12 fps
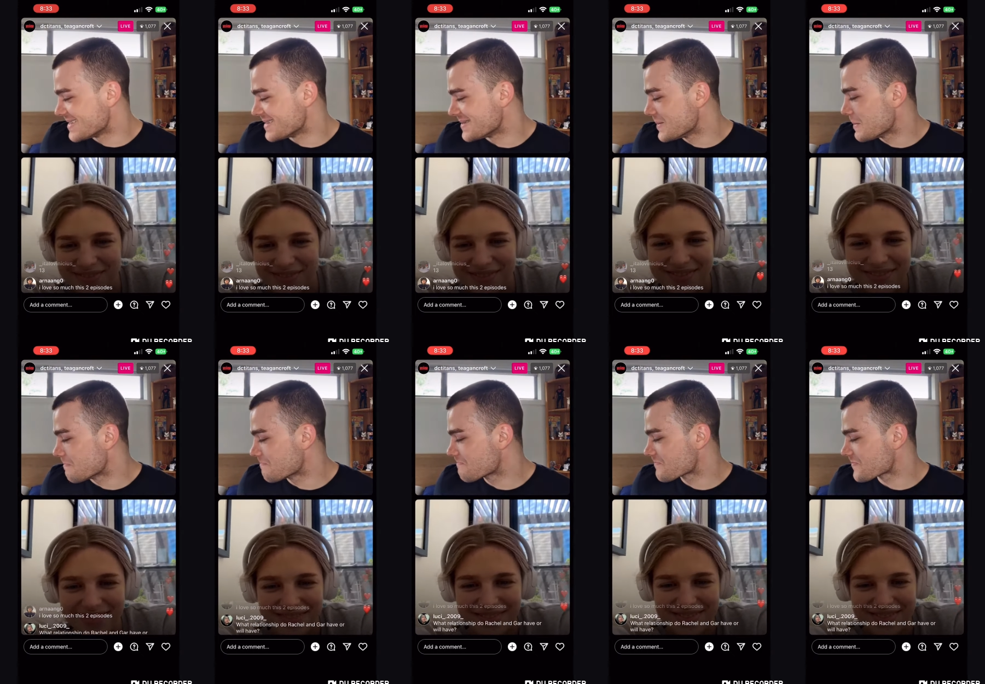
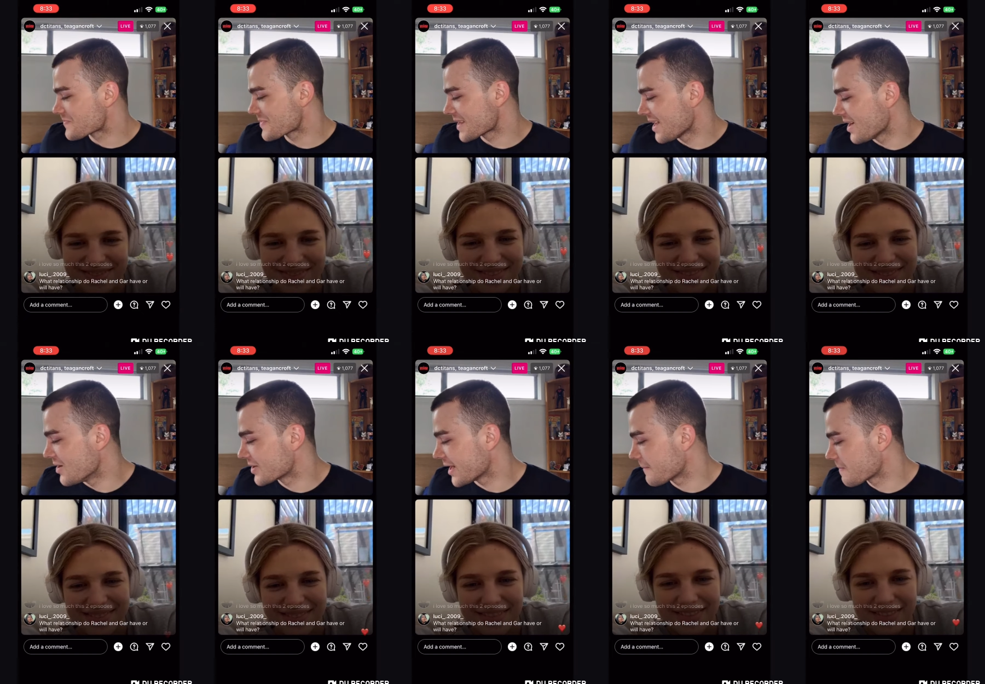Speaker 1: um,
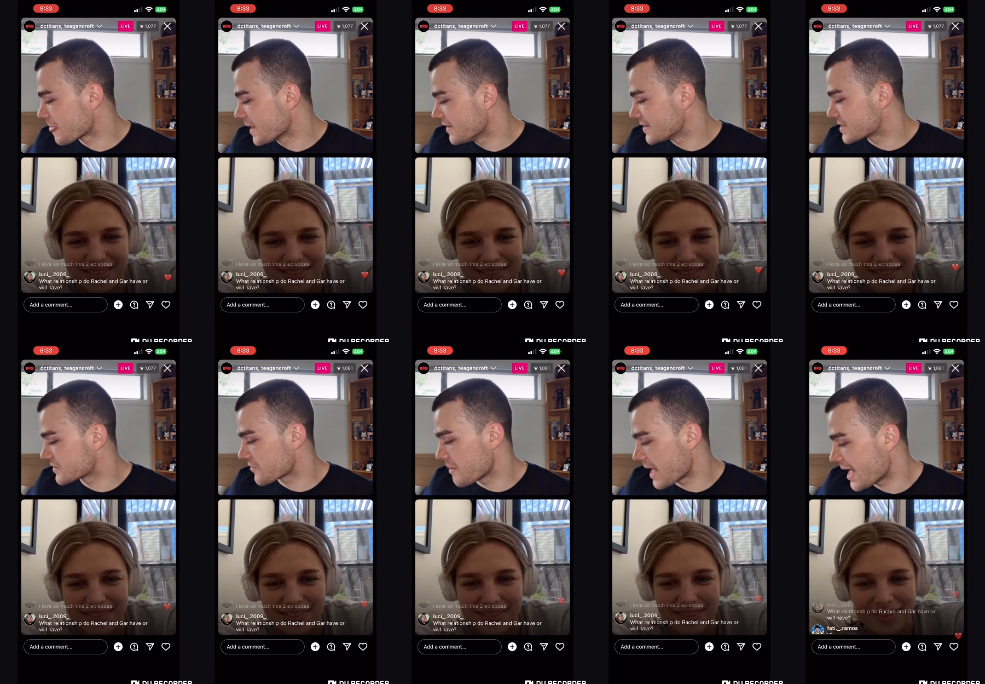okay,
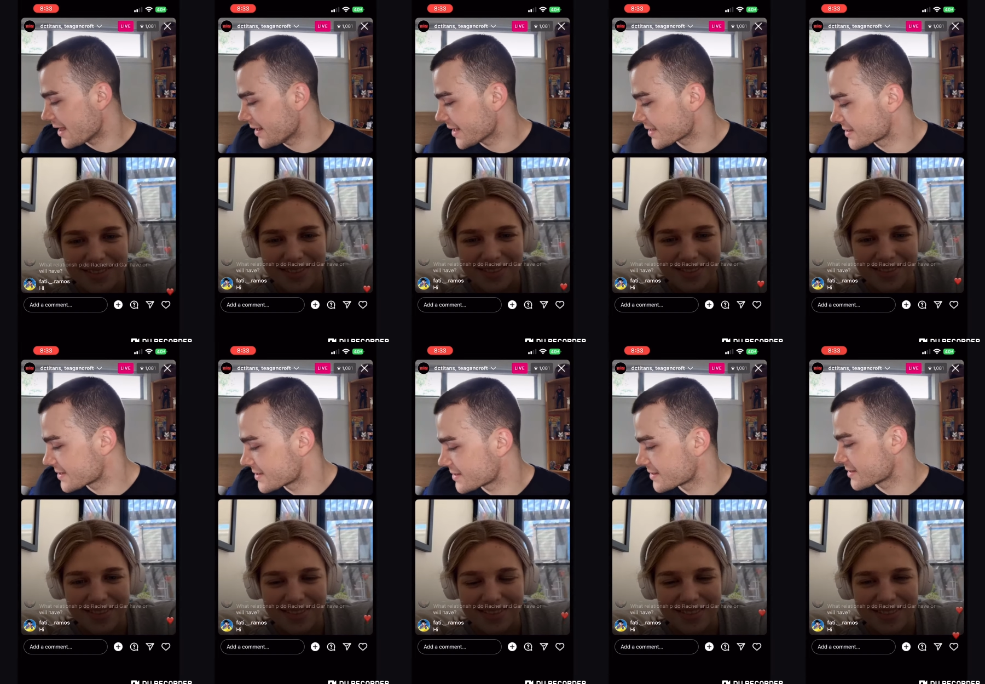this is from
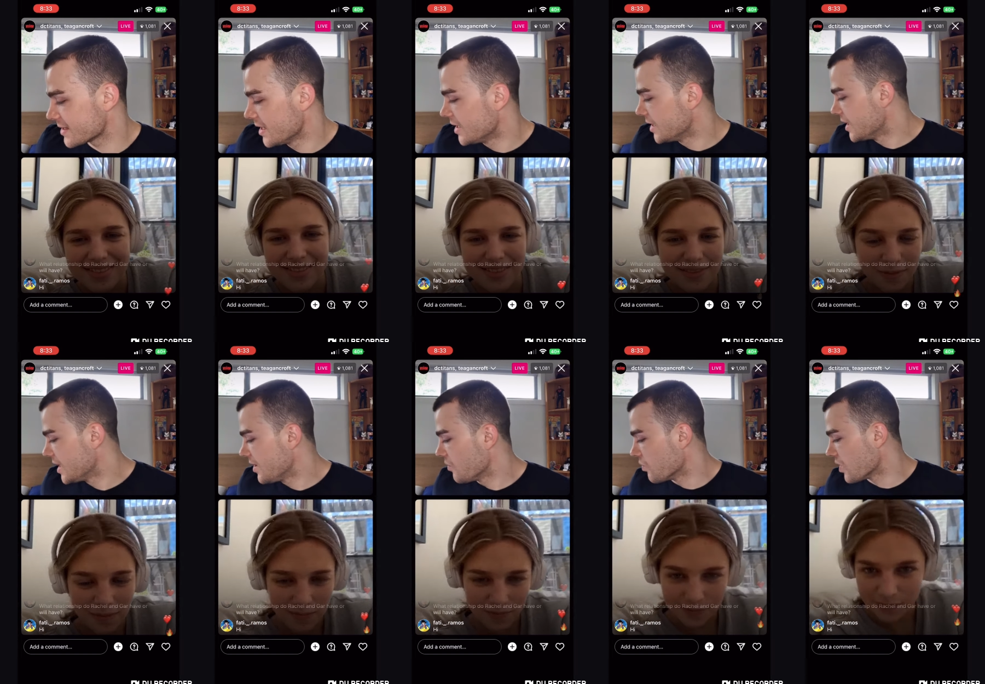Alex.
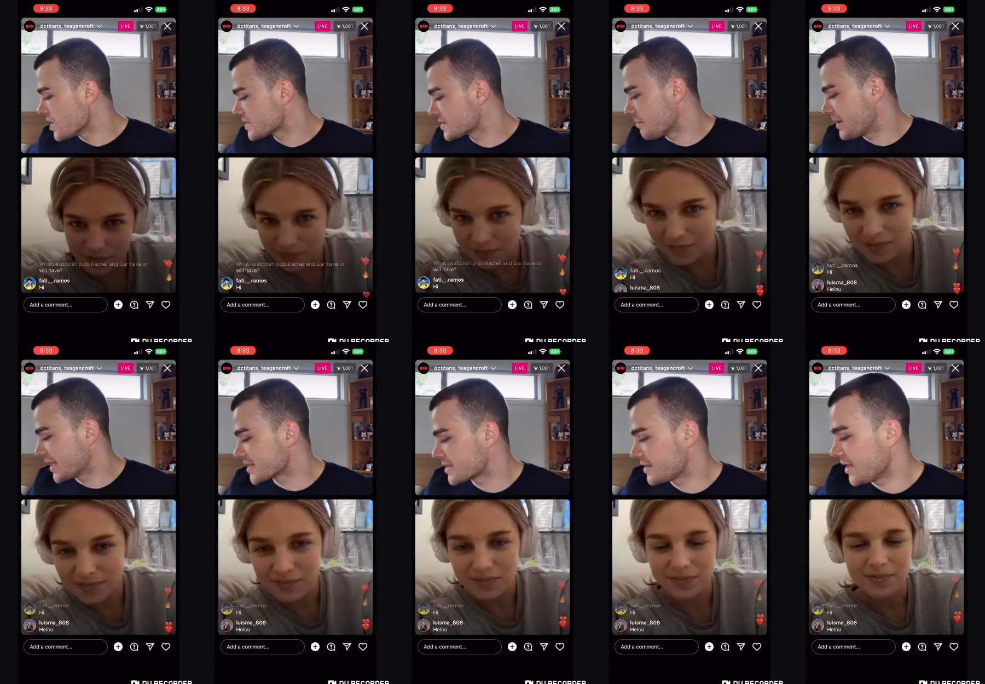
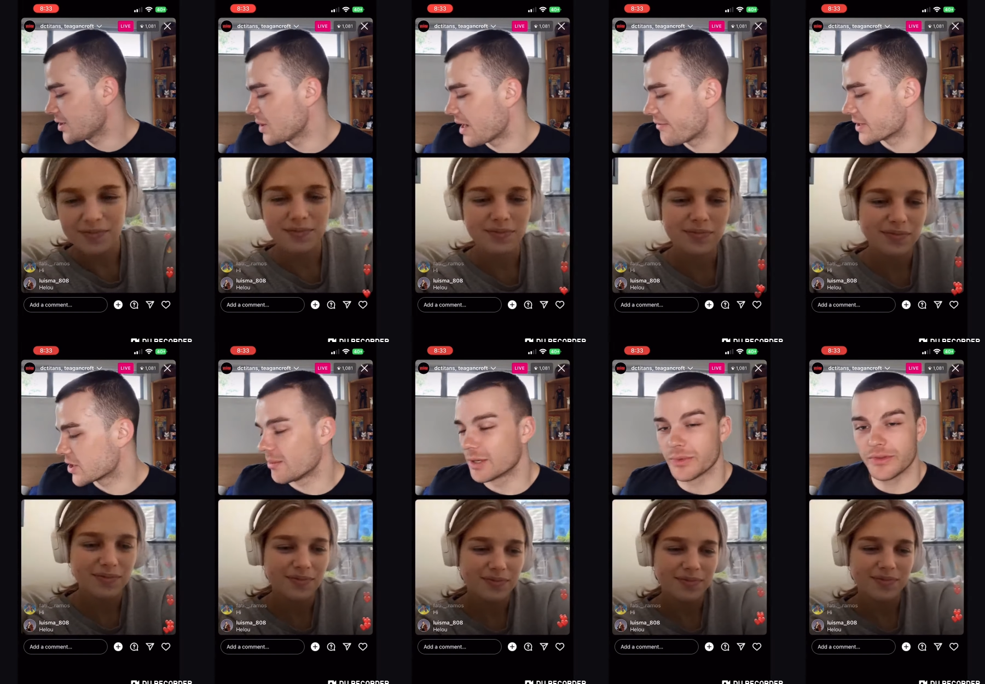What's the biggest thing you
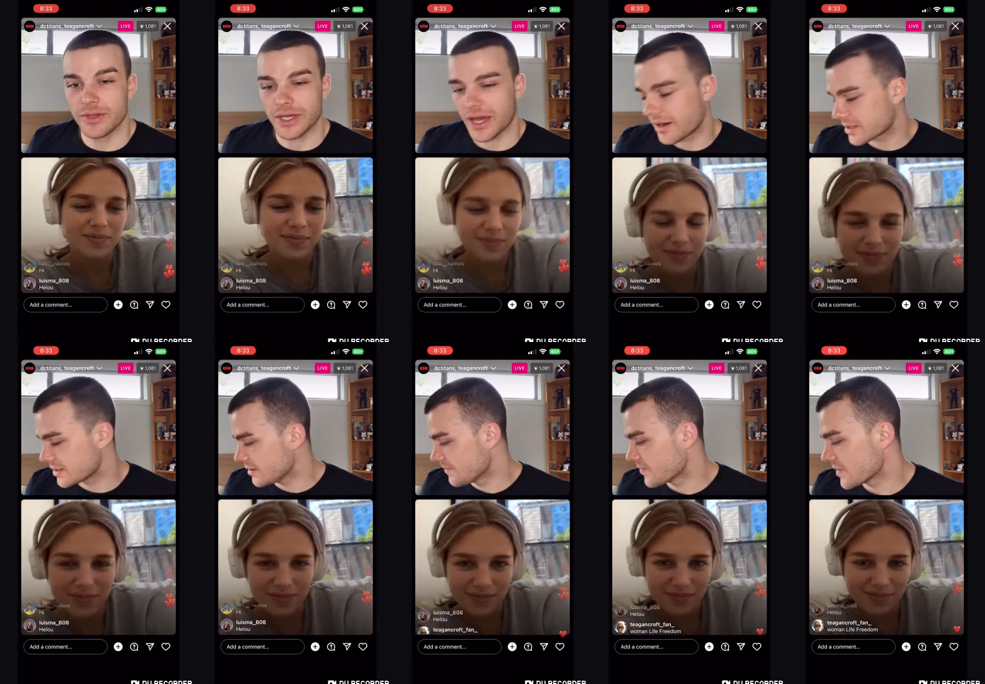have in common with your
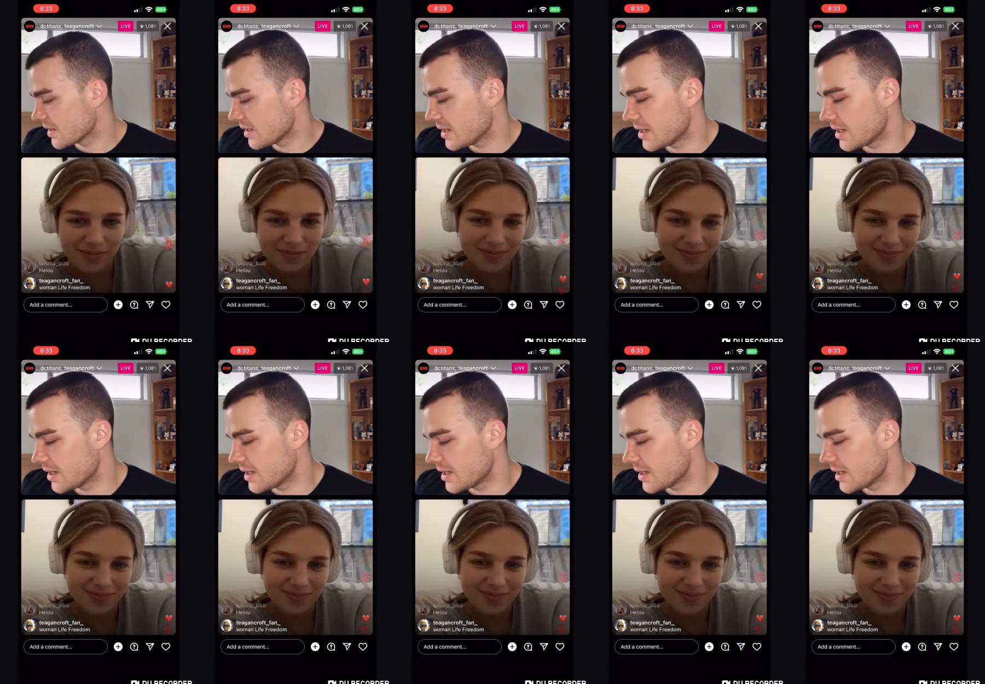character?